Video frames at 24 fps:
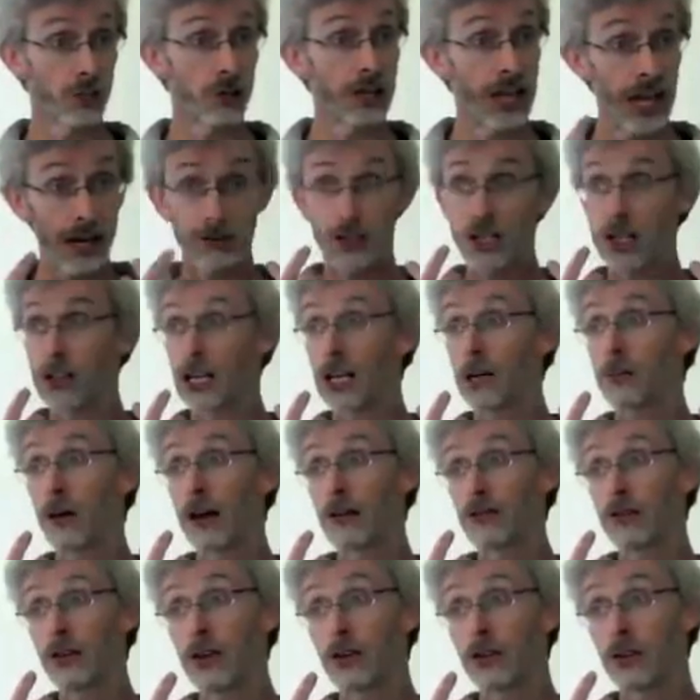without having to think
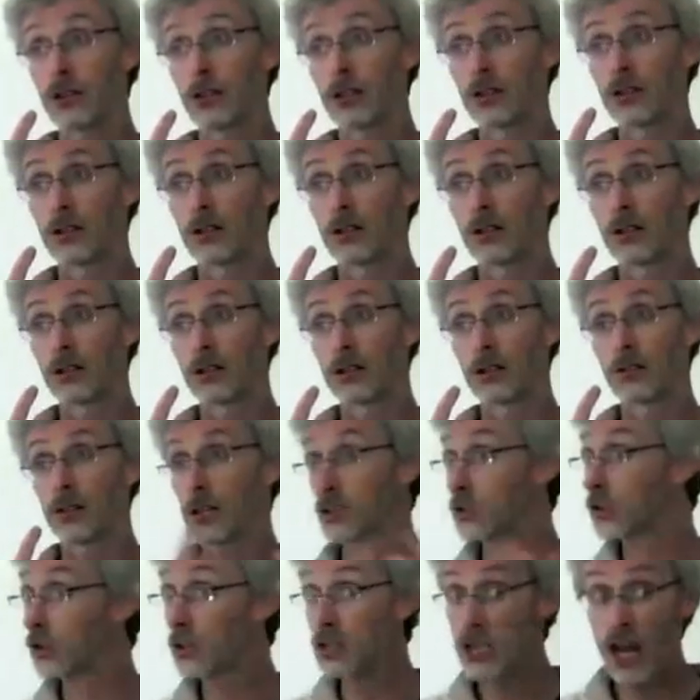about food.
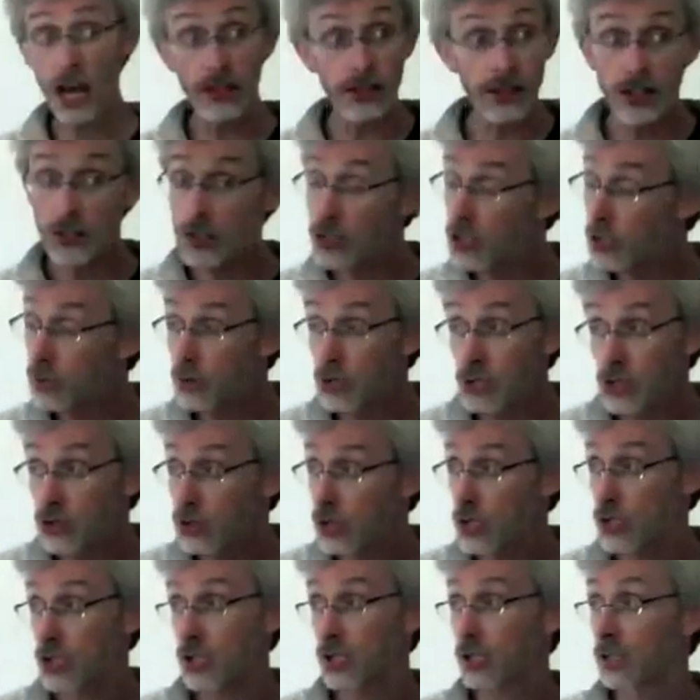That's got nothing to do with
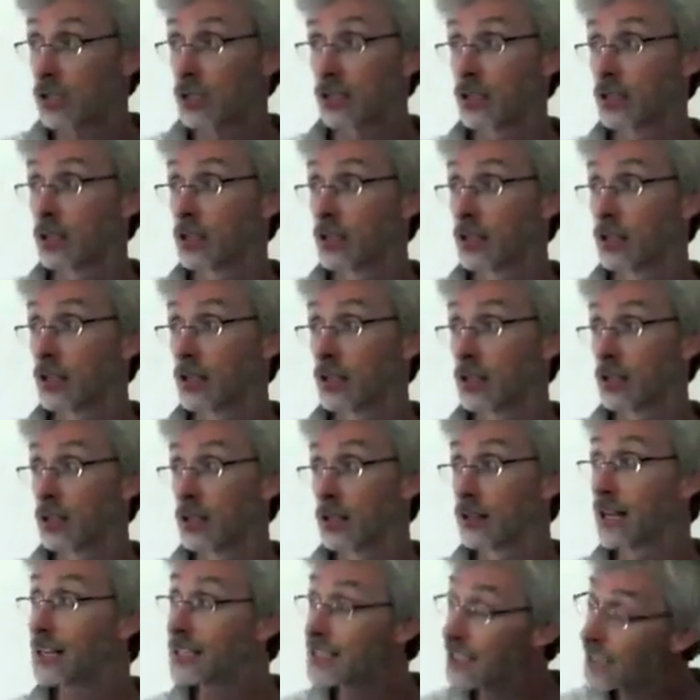nutrition.
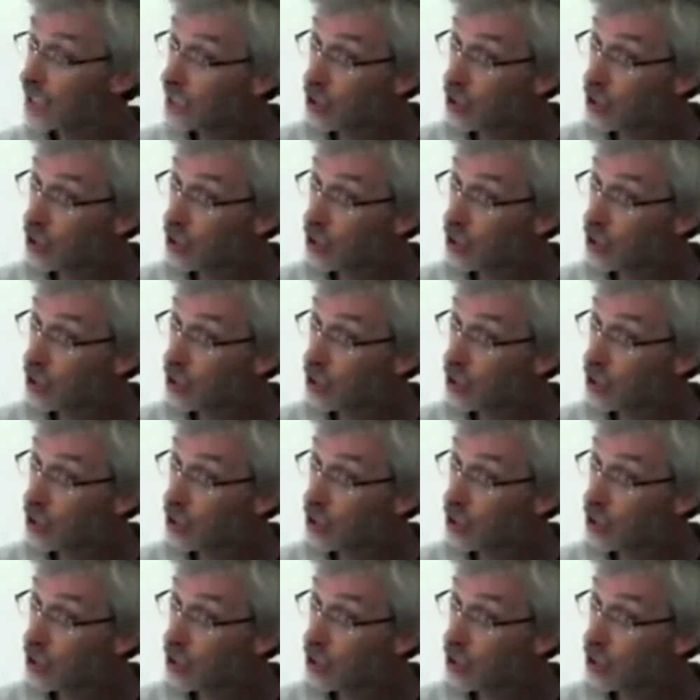That's